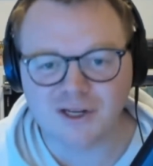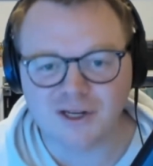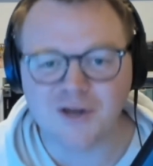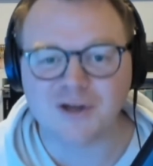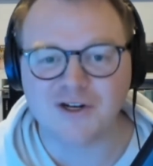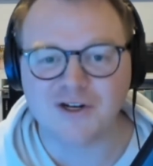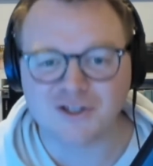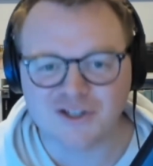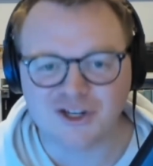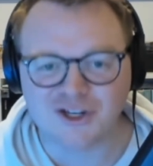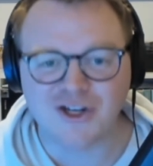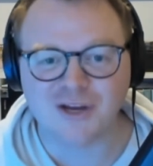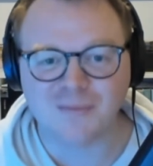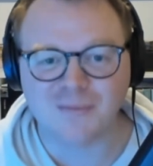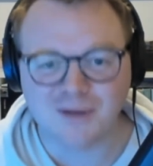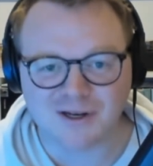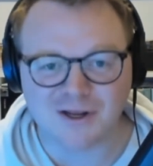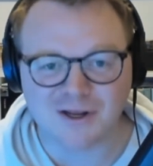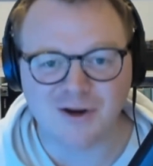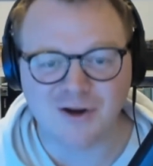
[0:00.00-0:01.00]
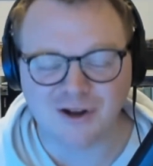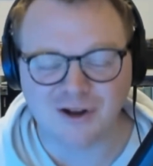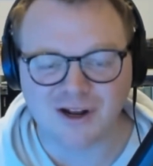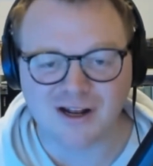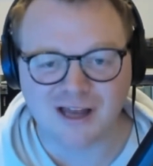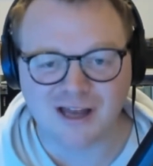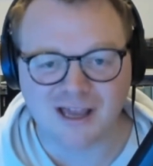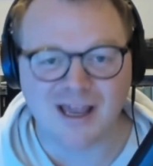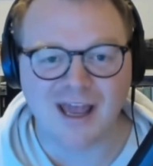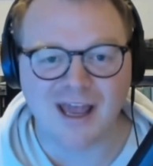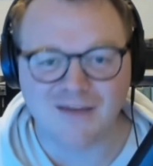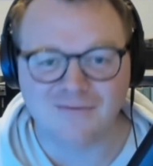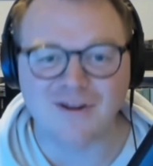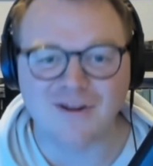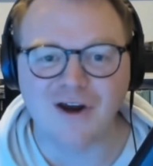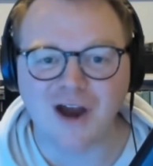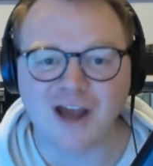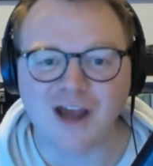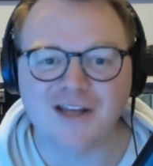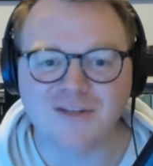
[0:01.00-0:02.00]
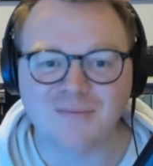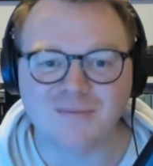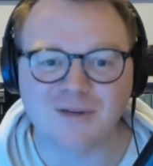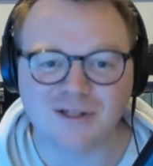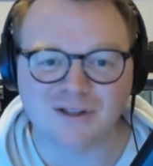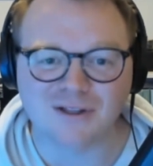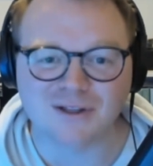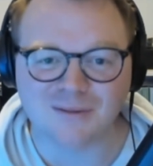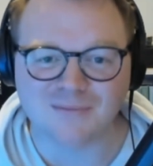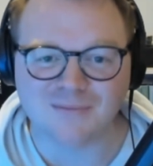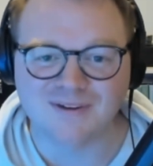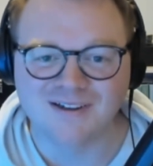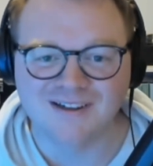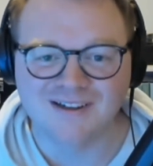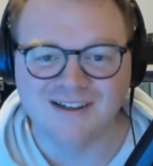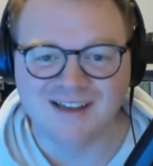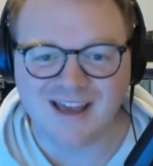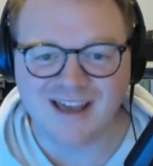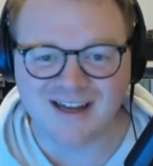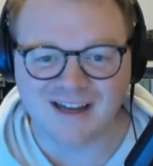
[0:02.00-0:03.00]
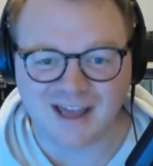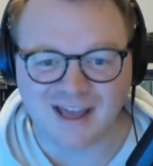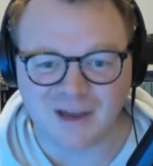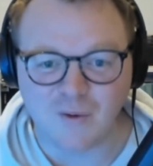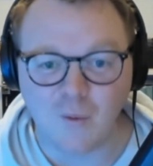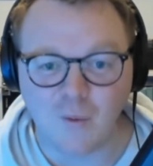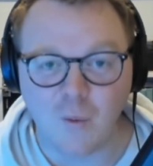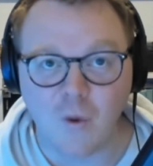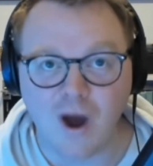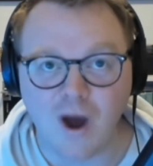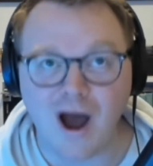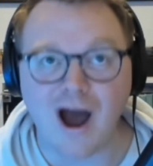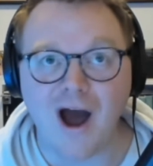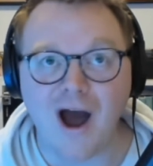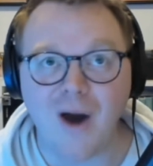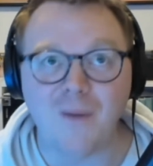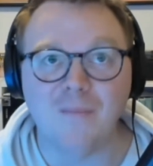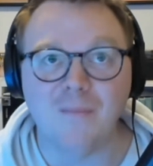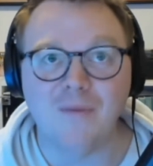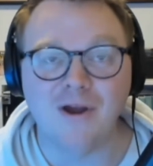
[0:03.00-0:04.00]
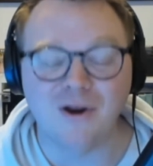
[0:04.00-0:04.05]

they're gonna shut up, and they're gonna like have their eyes peeled up and like, wow,